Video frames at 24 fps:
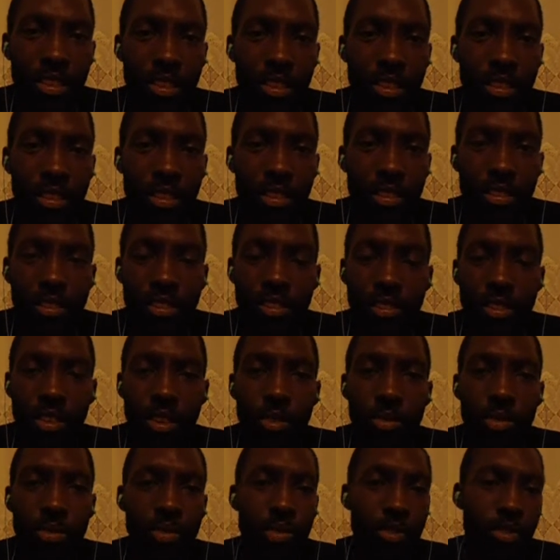So you
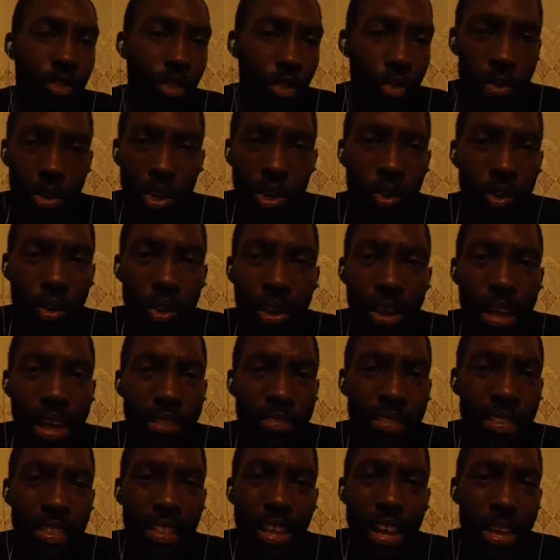don't want to call after
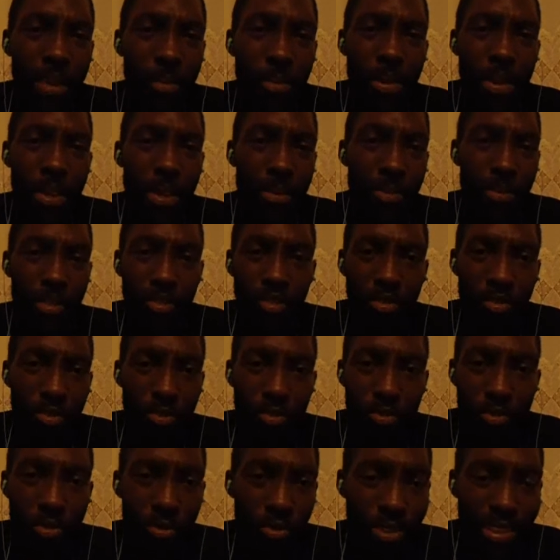9 p.m. It's too
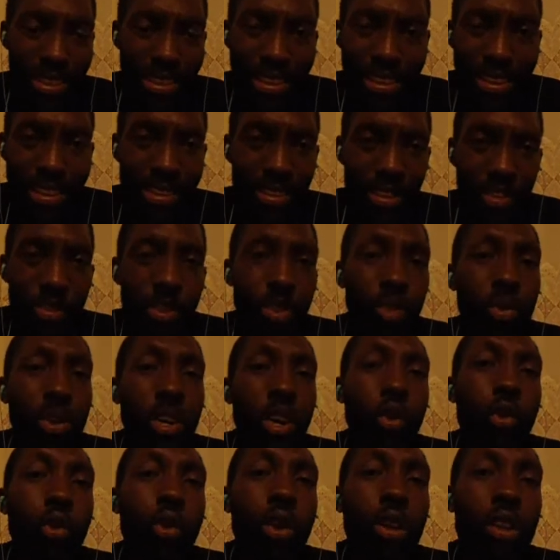late. You don't want to
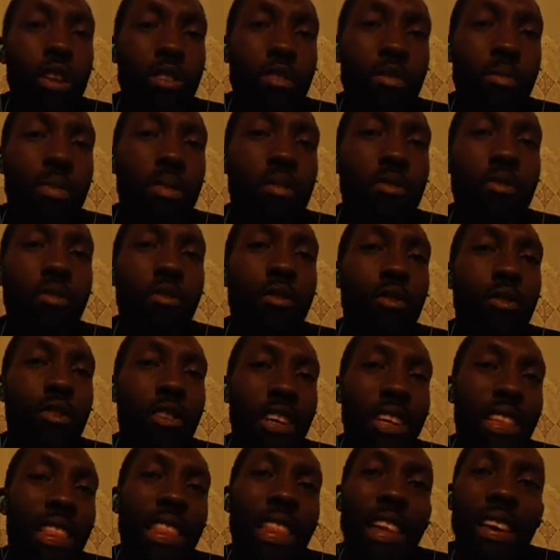call her before
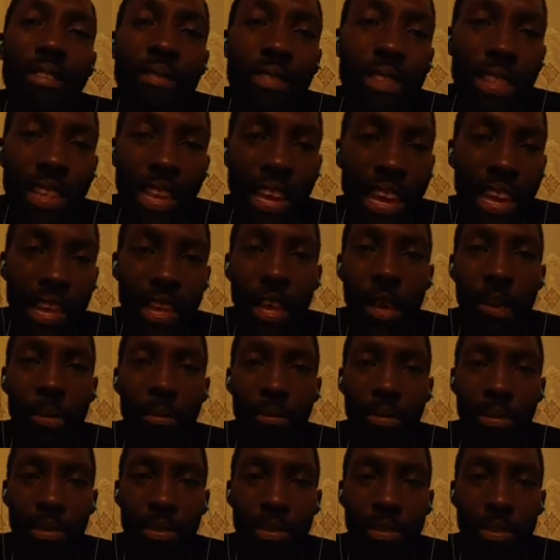11 a.m.
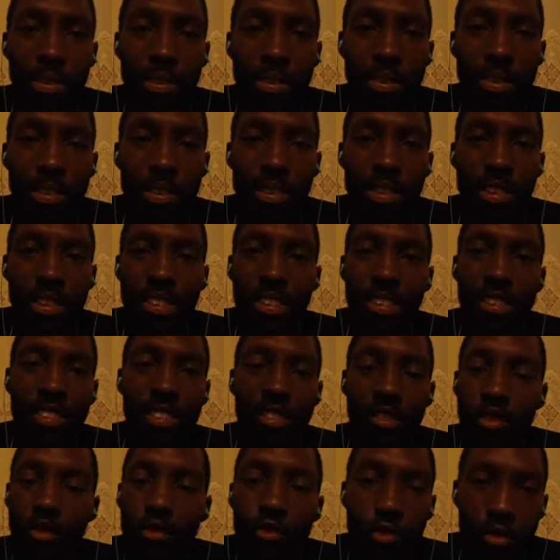It's just
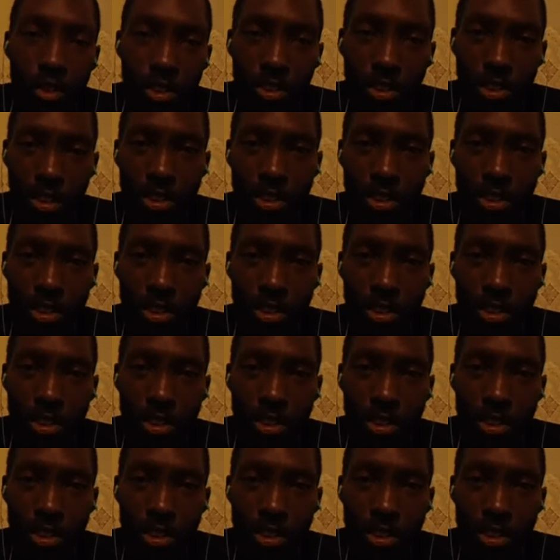too early.